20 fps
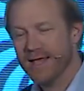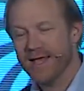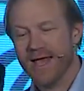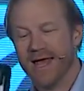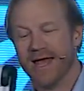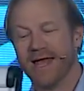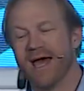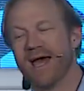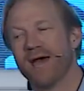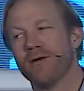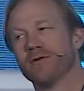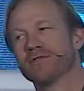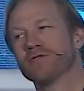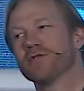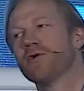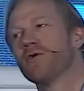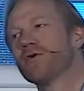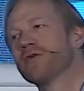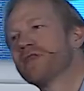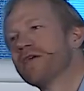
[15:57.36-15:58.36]
And I was
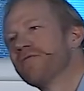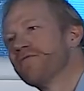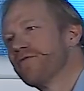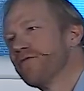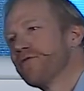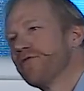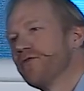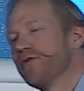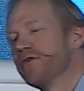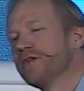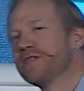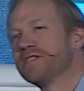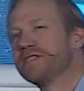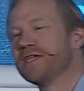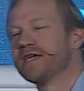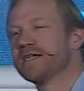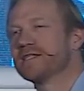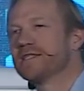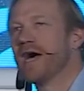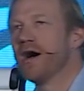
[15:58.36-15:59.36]
locked in for
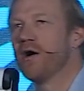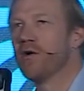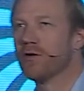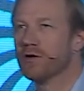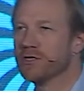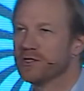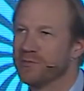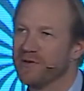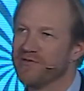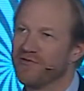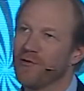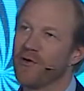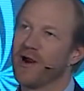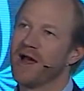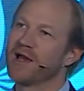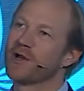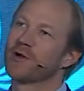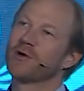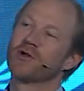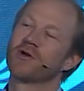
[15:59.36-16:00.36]
36 hours before
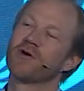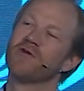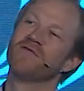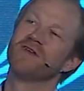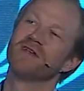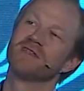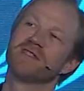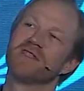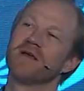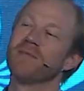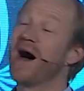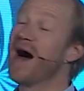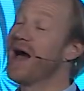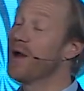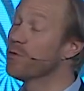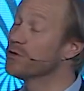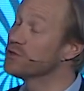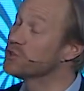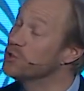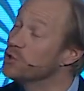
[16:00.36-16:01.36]
I could convince them I
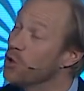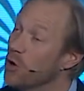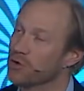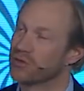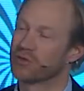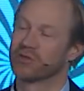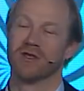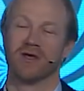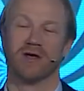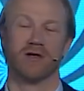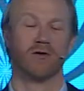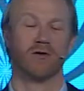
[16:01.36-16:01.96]
was not a